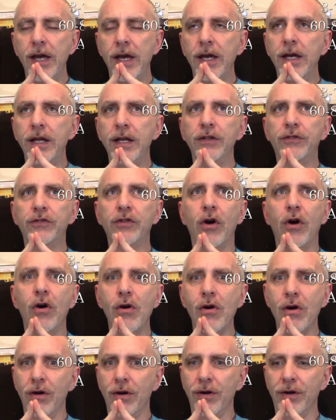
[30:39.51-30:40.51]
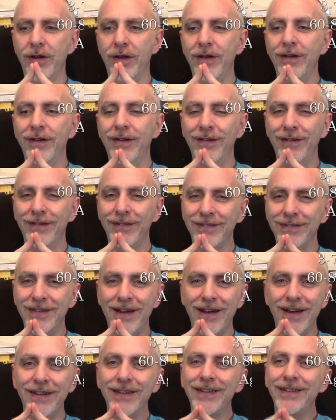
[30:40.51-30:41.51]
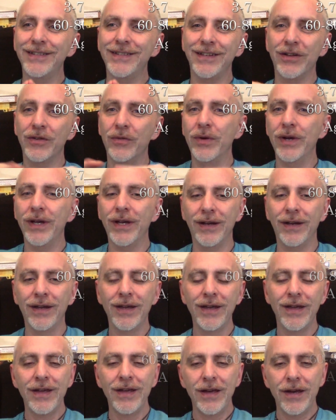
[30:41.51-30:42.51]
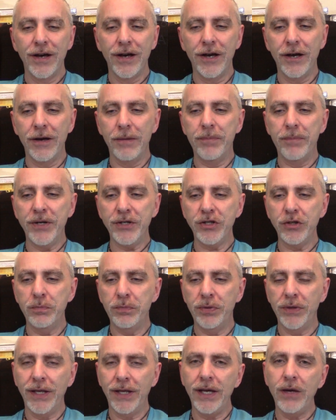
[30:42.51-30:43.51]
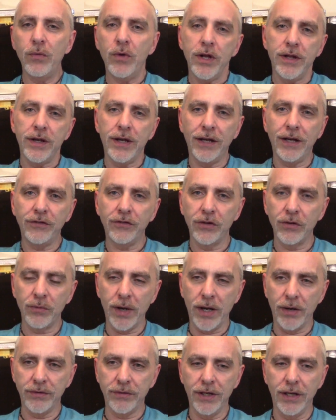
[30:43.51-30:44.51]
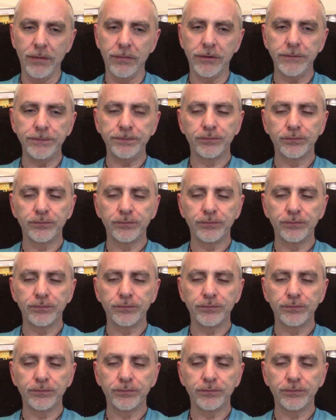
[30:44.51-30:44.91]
And it's hard. It's not easy to win. But you play one of the Knights of the Round Table,